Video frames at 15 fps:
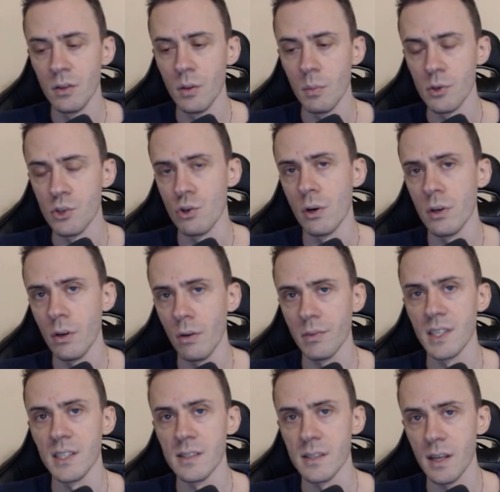the majority
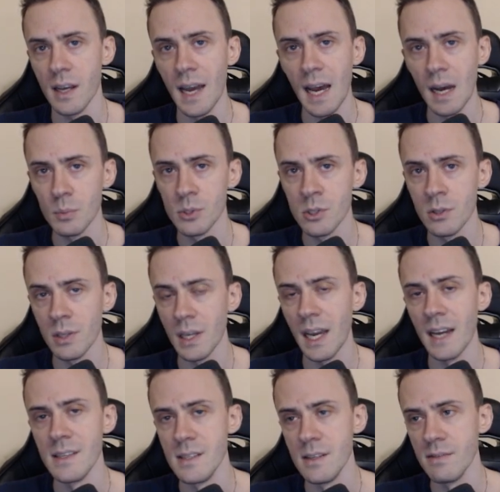of these apps, they
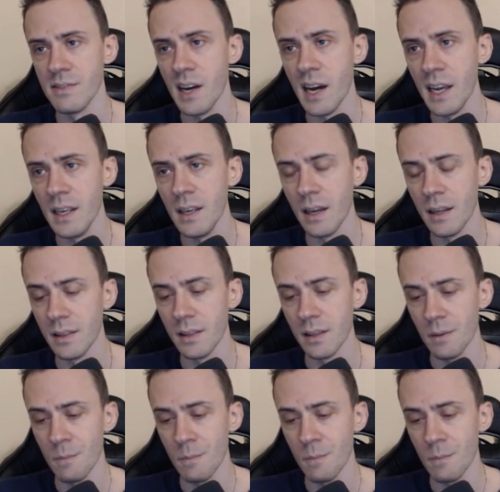are DeFi, and